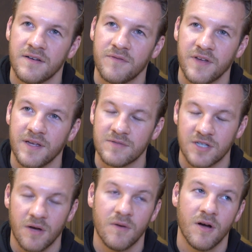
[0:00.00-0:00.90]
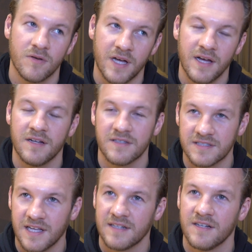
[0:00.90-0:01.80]
And for him to go, okay, I
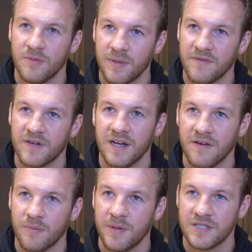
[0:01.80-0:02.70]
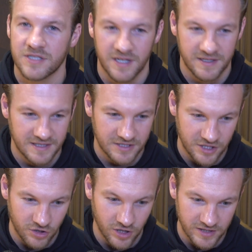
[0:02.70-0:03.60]
understand a little bit of a clearer picture now. He's
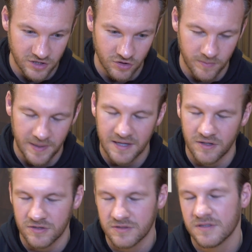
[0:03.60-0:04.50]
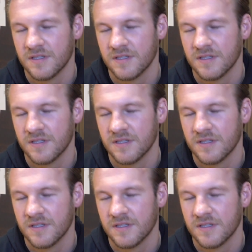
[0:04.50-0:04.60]
actually got it to look back on.